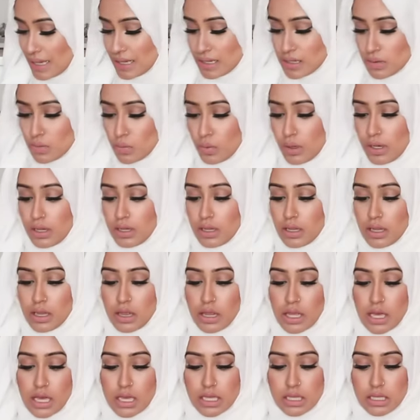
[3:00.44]
that
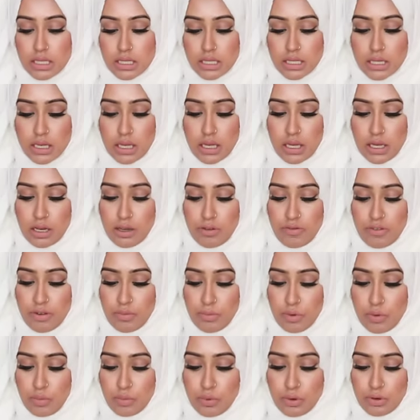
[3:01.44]
with this uh,
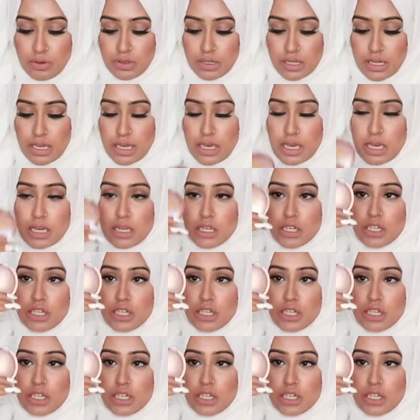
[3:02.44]
Rimmel Bronzing